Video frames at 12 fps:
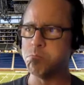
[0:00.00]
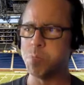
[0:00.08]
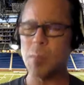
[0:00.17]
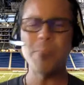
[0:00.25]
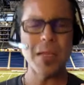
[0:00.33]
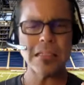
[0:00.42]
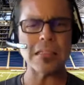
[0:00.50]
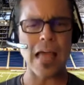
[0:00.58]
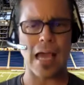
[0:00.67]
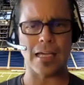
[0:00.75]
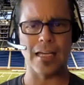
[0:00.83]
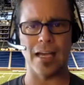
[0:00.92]
but miss
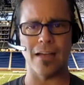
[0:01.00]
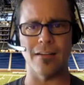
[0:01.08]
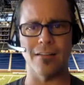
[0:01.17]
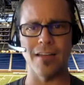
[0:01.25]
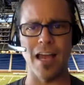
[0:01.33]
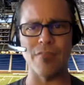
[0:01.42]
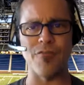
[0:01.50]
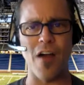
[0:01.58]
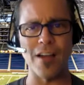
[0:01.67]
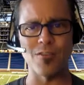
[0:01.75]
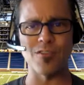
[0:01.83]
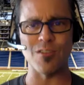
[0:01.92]
that kick and
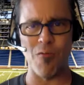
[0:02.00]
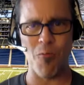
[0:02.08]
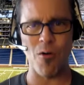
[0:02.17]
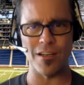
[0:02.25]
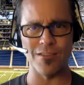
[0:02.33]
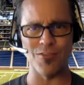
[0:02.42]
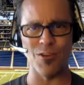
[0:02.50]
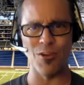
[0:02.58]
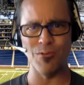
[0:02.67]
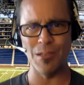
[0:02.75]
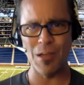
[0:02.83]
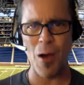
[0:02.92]
find yourself 1-2,
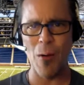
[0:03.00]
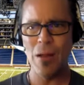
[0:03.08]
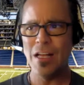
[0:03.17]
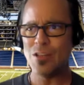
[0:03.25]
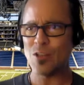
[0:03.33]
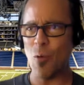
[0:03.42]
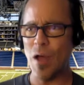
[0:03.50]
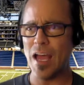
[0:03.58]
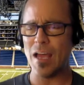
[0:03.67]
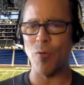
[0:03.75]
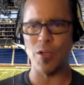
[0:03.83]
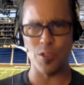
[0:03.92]
you know? So
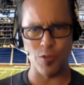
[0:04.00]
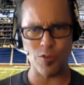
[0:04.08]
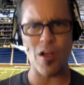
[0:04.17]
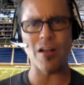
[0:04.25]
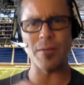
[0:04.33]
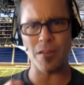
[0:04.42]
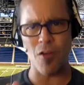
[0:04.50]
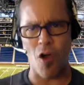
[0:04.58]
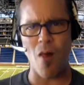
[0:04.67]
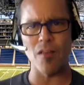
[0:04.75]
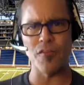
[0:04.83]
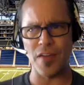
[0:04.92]
you talk about the
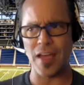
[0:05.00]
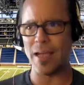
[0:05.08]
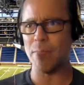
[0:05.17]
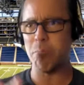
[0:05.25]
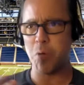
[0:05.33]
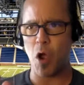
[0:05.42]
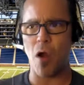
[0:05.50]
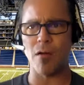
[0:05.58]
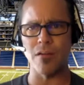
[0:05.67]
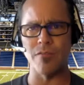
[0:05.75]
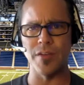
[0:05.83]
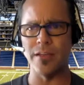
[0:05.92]
Hall of Fame part
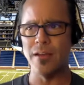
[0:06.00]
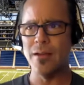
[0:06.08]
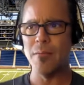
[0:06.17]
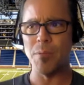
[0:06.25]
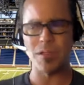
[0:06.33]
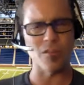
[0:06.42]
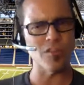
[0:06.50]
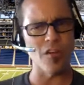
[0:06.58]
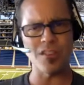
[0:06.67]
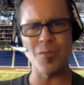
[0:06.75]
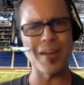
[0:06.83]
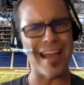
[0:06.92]
of it, but there's also an